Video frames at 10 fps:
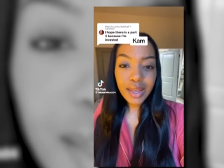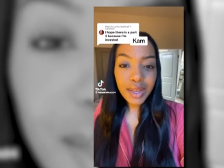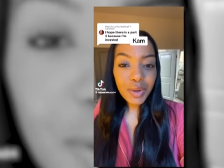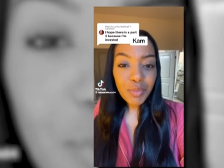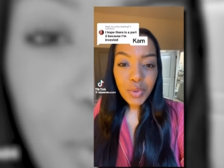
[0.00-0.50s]

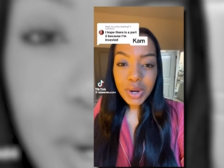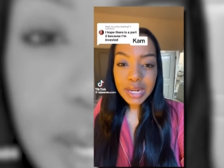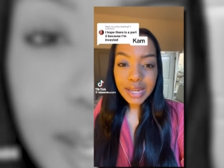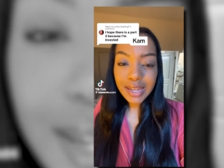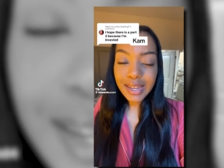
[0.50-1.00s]
Good
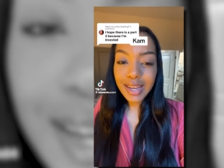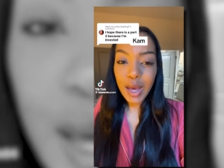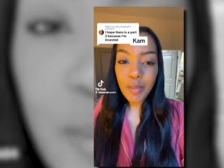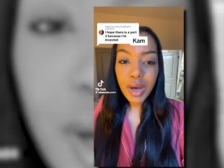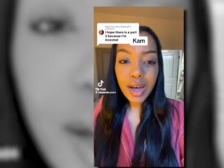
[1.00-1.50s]
morning.
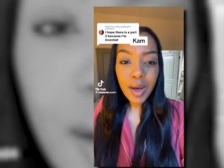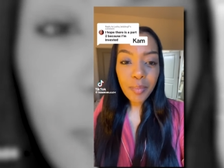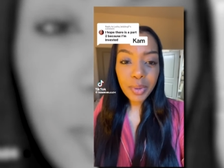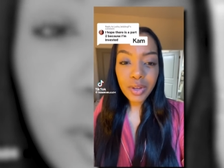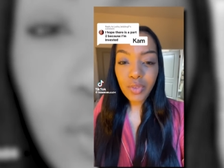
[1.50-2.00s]
I'm up.
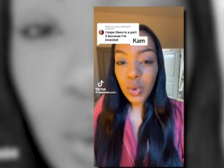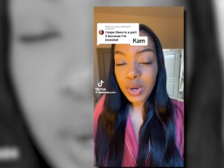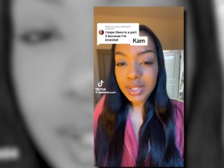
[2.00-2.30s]
Of course,